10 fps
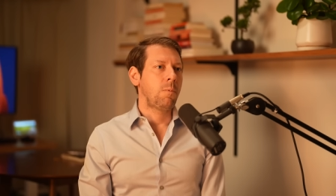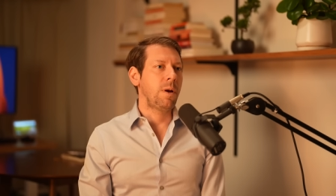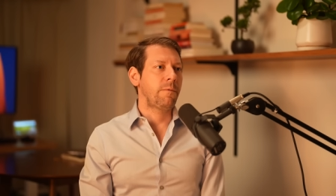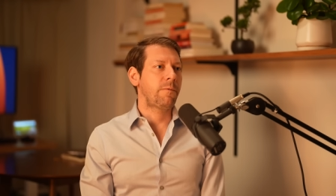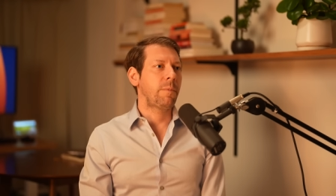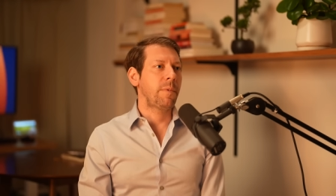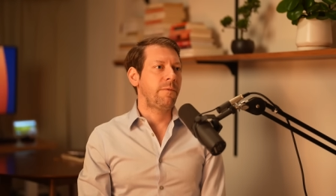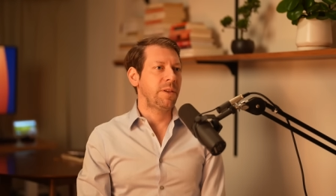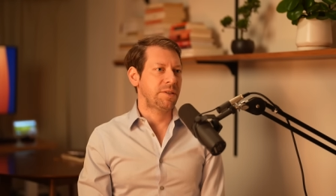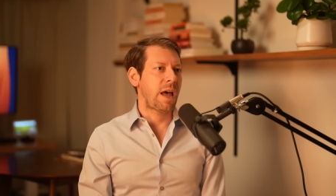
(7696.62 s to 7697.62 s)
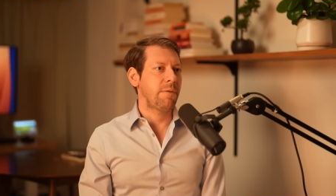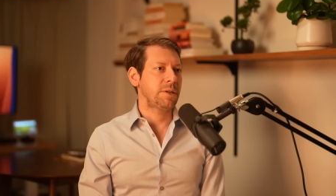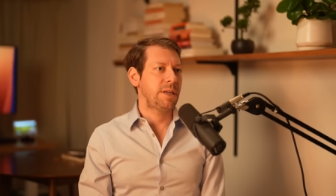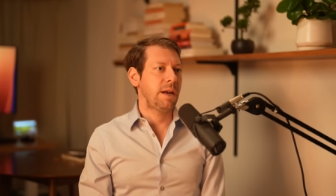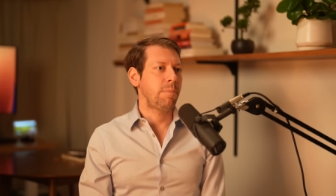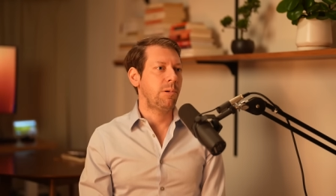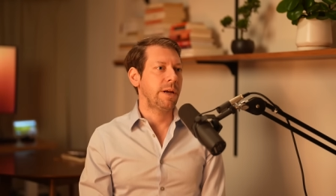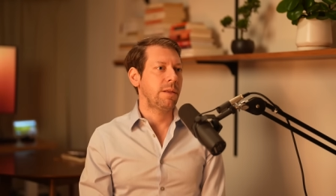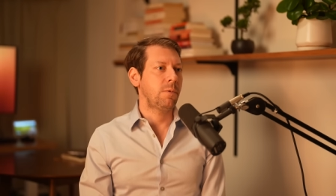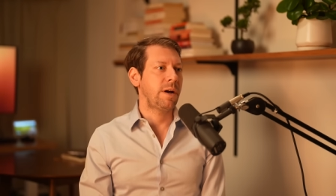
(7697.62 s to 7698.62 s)
Well, from a philosophical
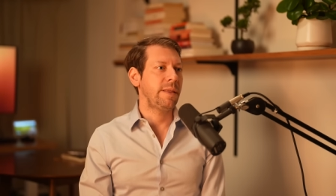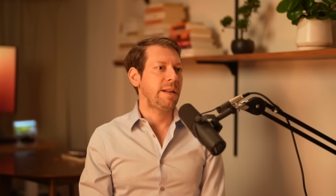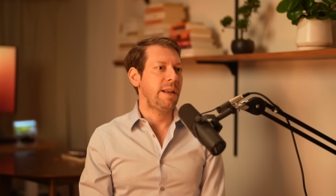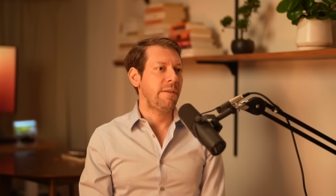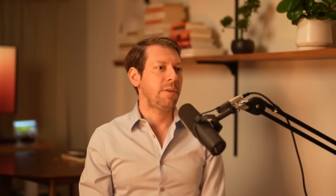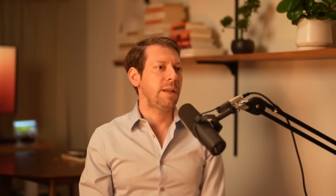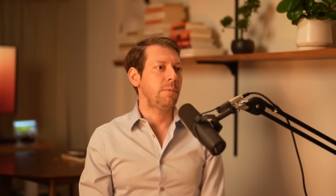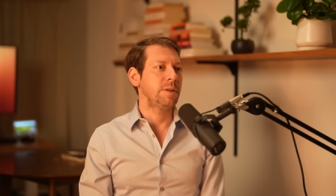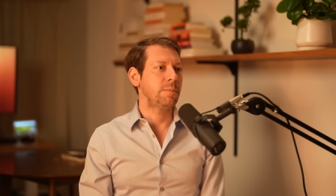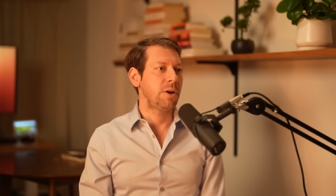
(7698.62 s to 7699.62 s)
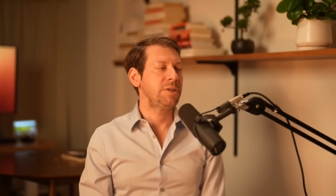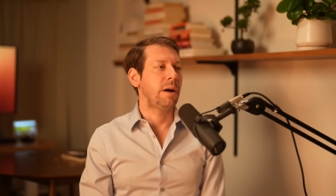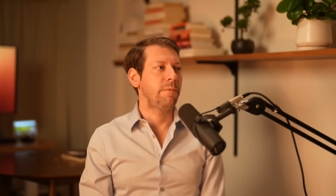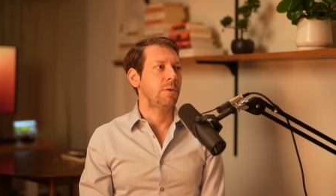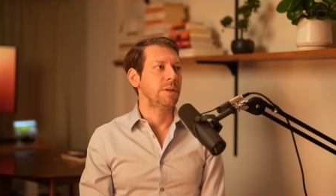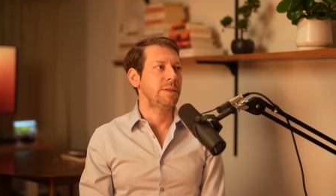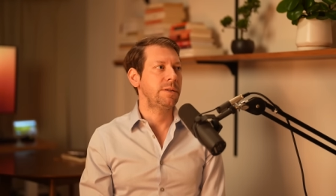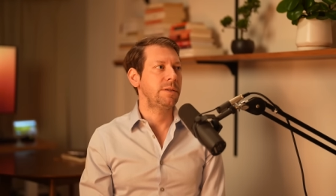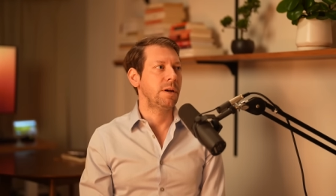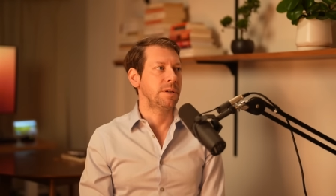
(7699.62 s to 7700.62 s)
standpoint, the one that definitely was most helpful was
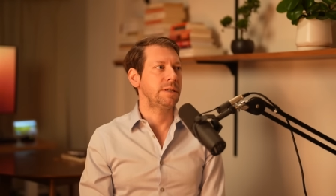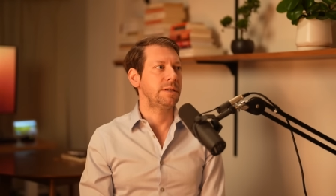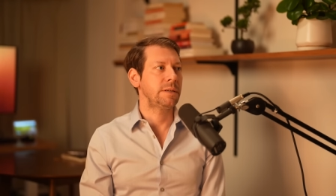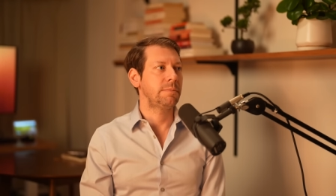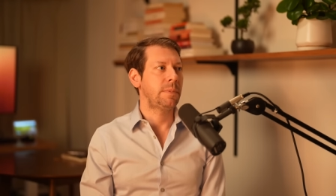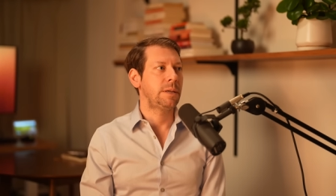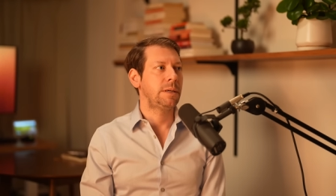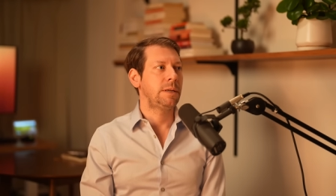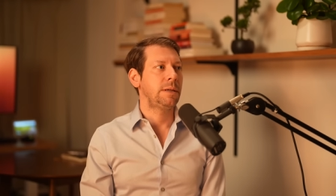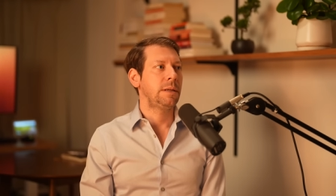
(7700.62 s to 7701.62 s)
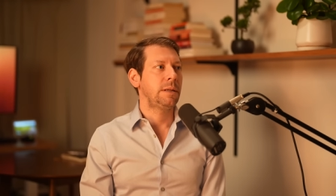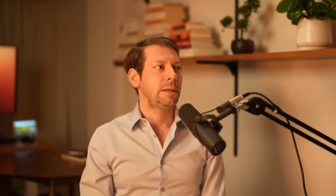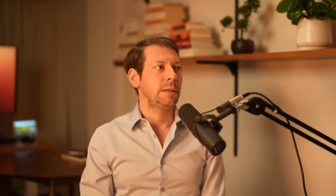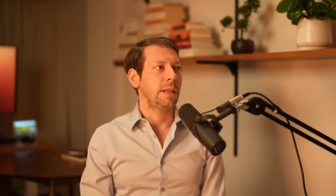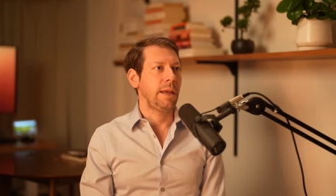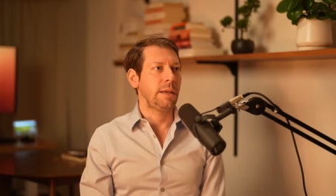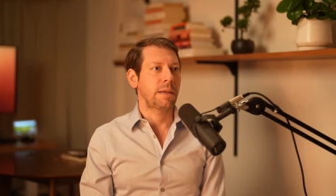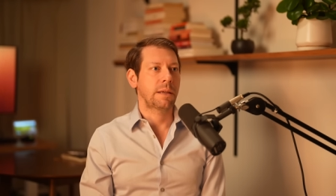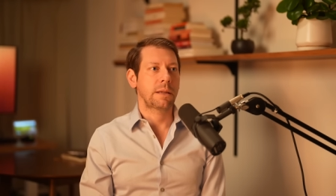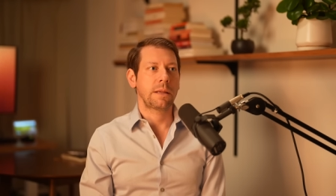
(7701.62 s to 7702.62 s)
stoicism.
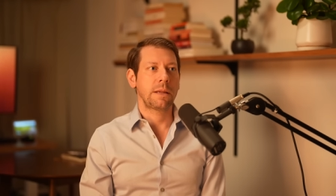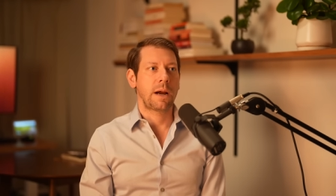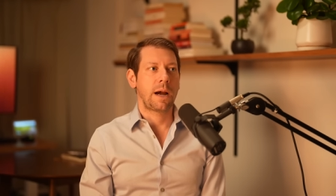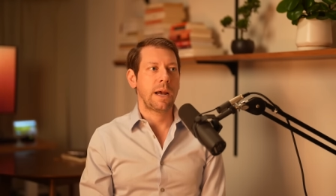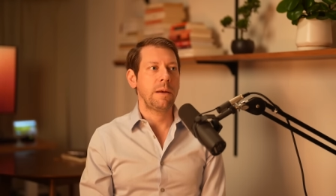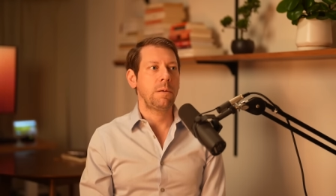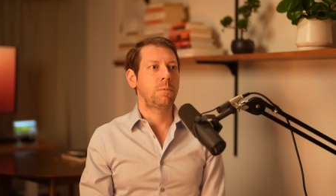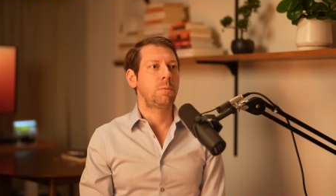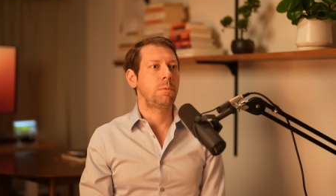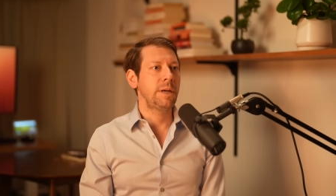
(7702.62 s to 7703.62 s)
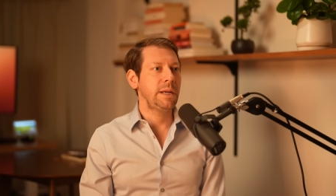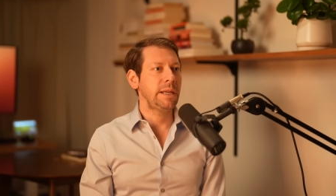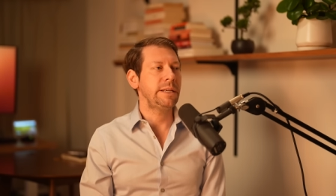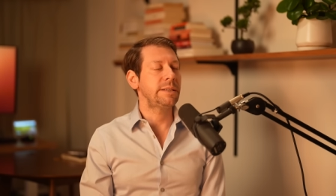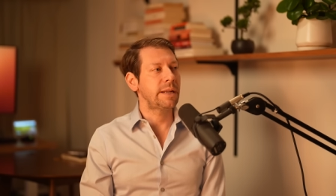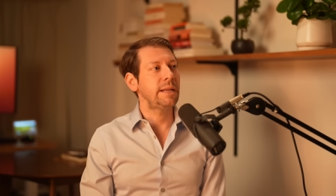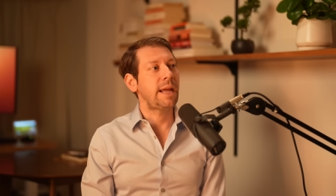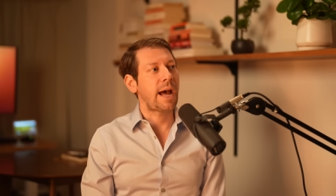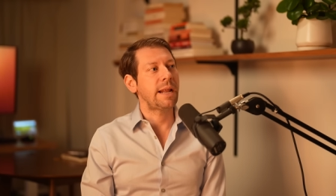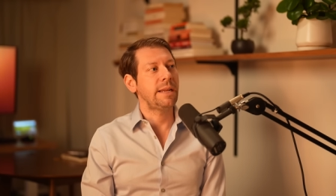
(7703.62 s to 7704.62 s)
Like I really studied
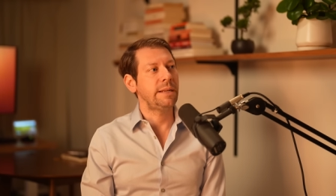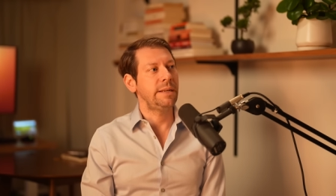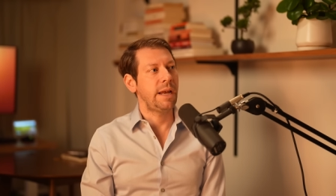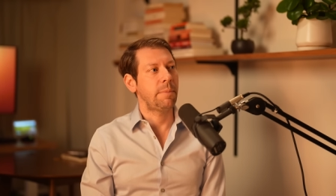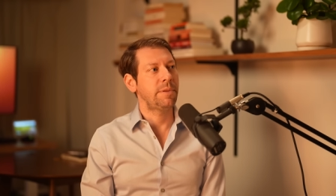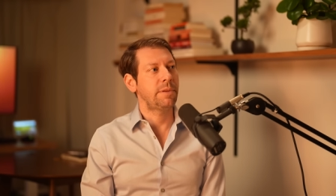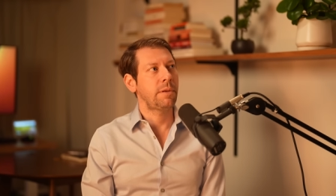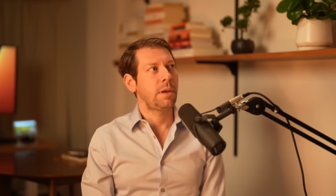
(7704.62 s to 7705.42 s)
that in depth